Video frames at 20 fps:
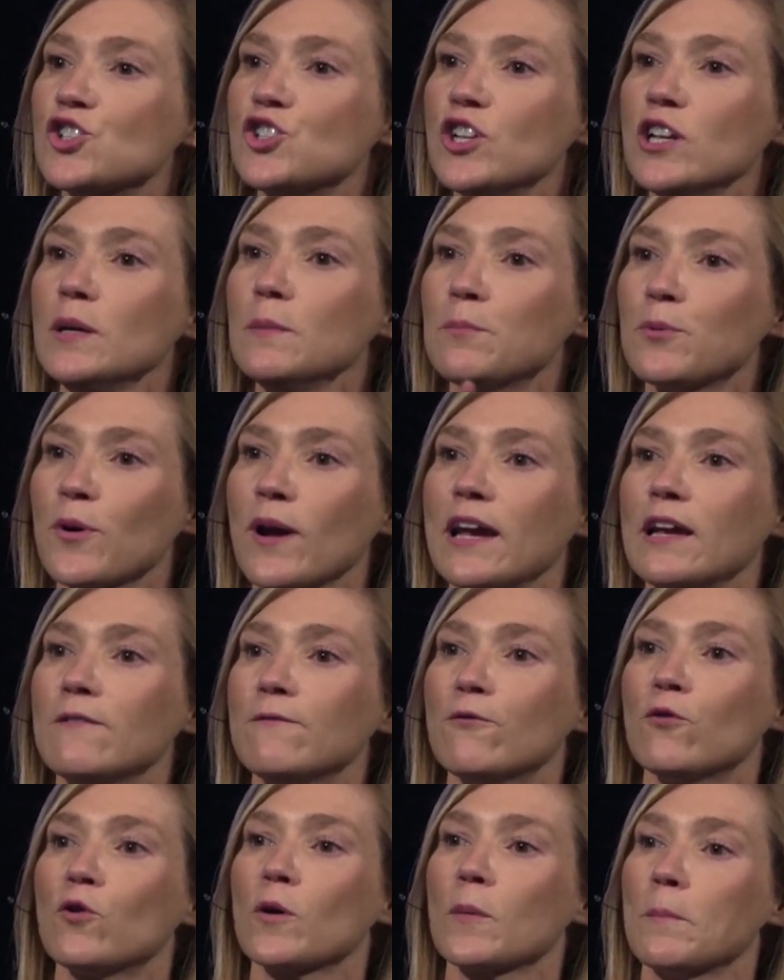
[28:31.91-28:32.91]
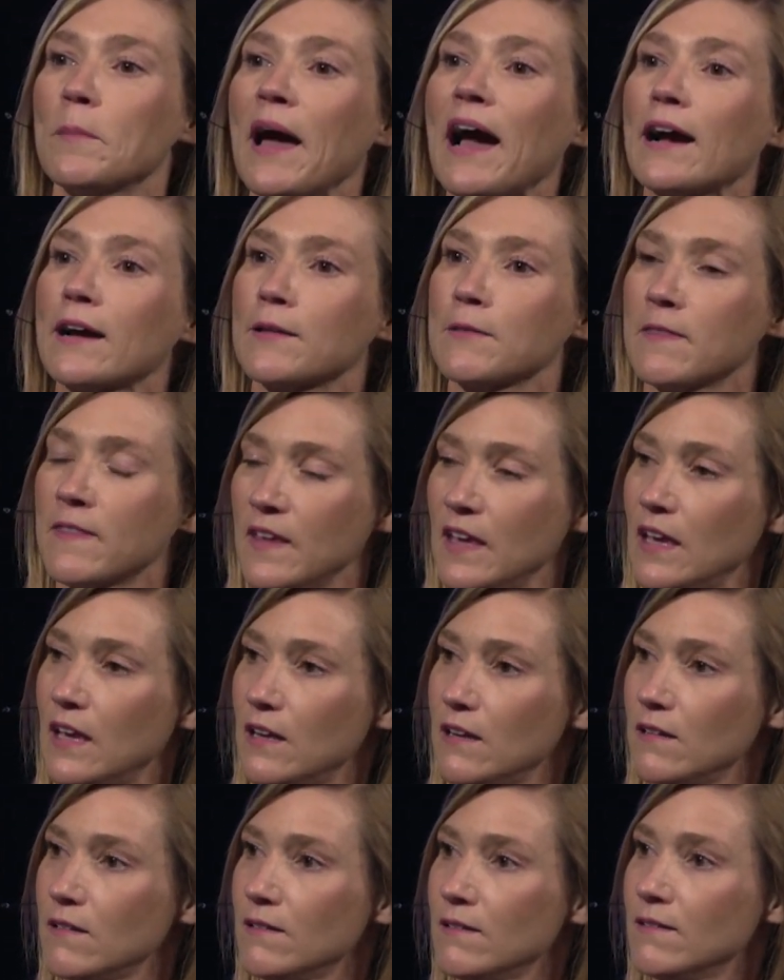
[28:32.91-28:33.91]
she prayed for back
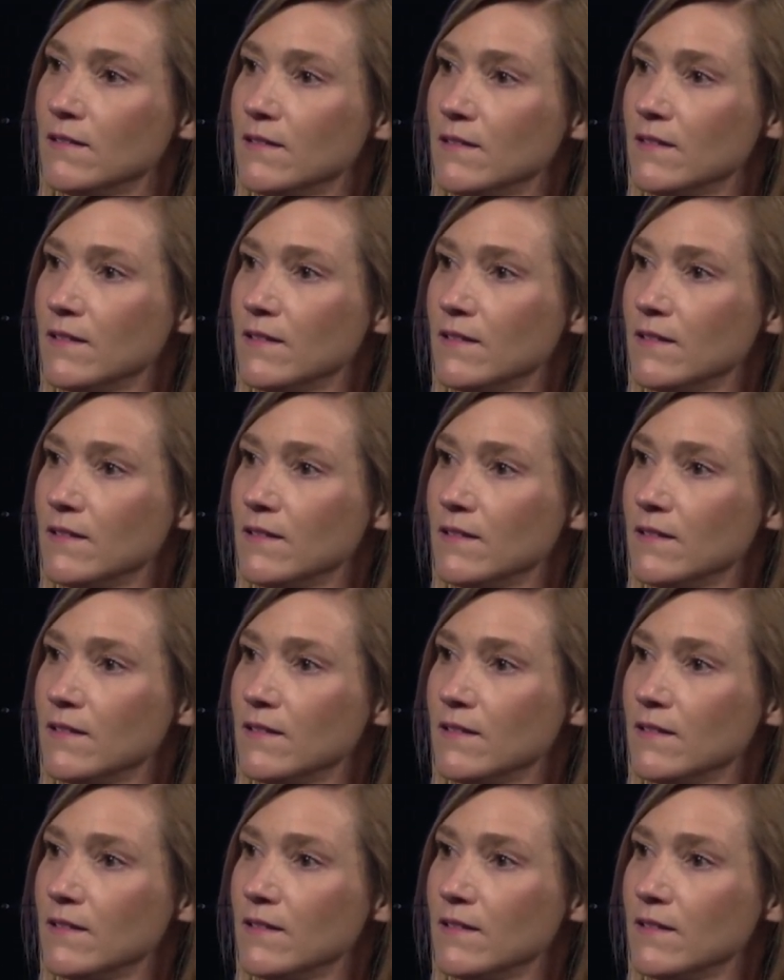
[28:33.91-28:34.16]
then